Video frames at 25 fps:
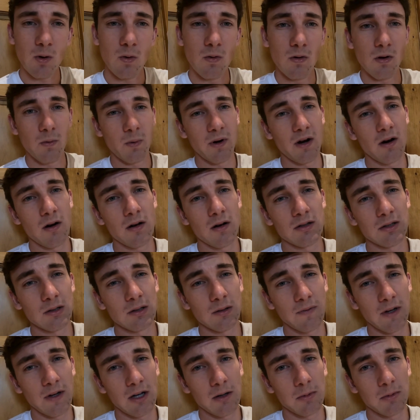or we are also
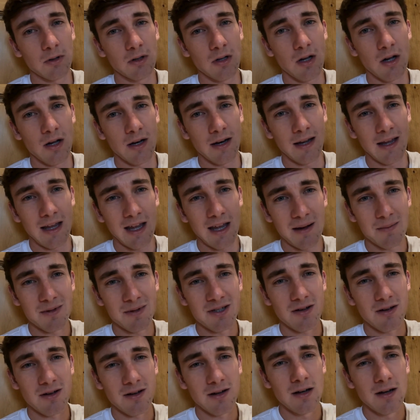available on
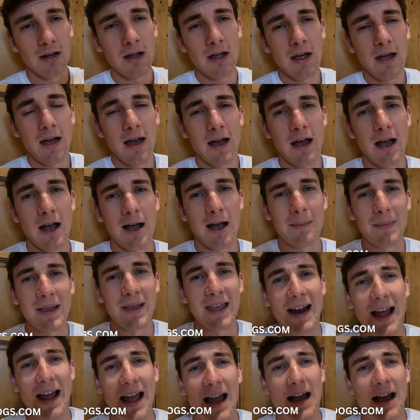Amazon.
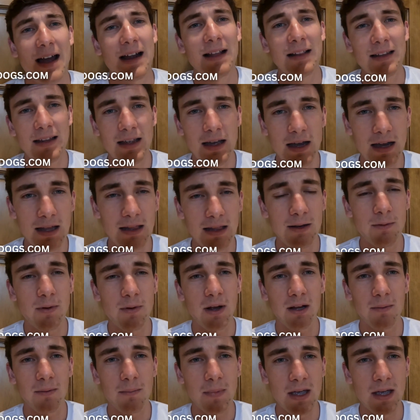And I highly, highly
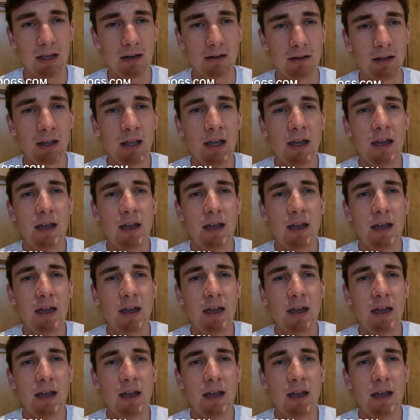recommend,